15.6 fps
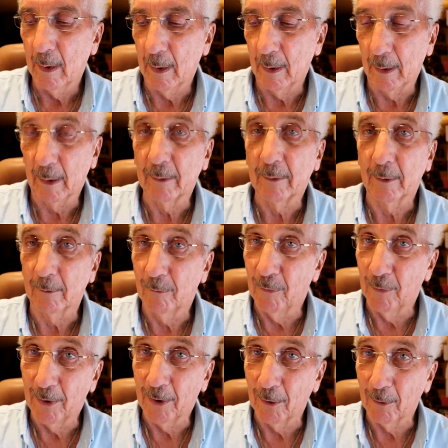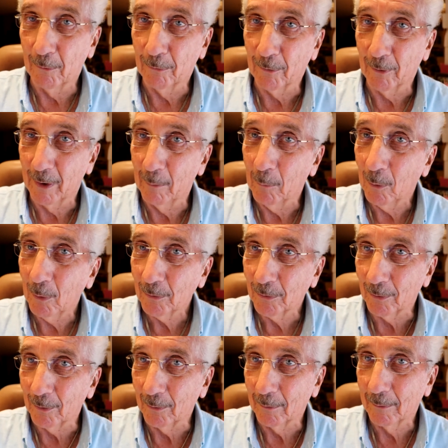And I did a video for him
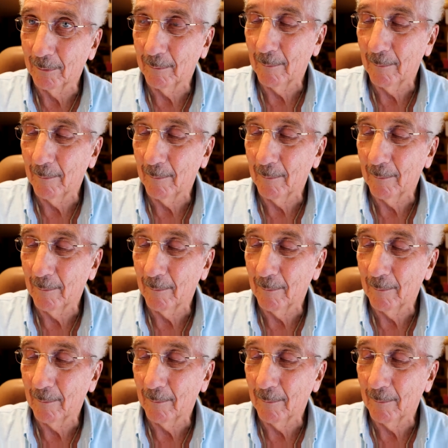also.